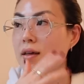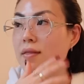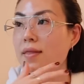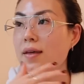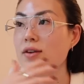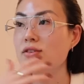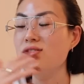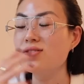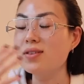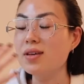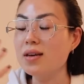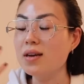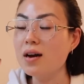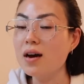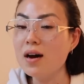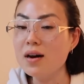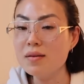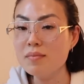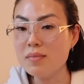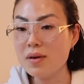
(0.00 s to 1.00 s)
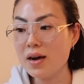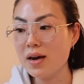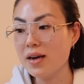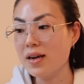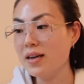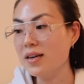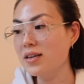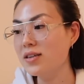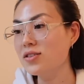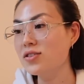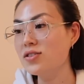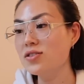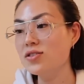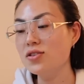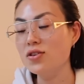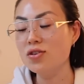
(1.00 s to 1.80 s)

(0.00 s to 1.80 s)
that's just like unbiased.